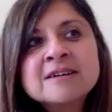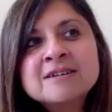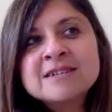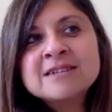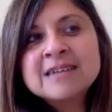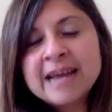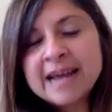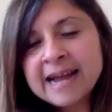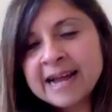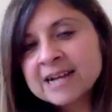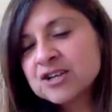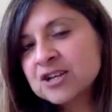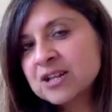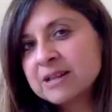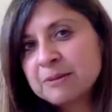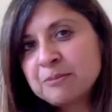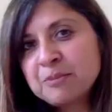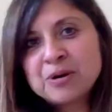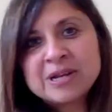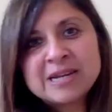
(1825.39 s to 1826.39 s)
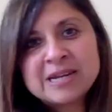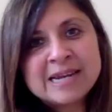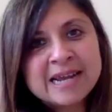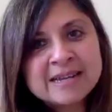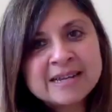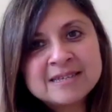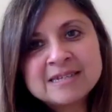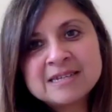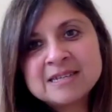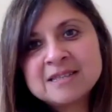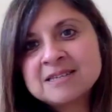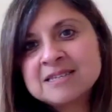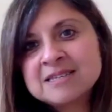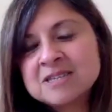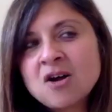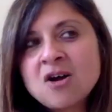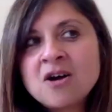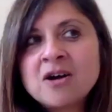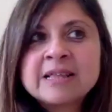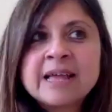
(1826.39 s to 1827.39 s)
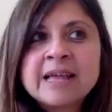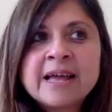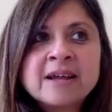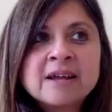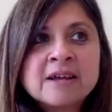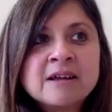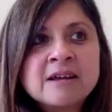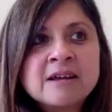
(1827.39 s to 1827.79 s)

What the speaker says: to actually put next to the song, like,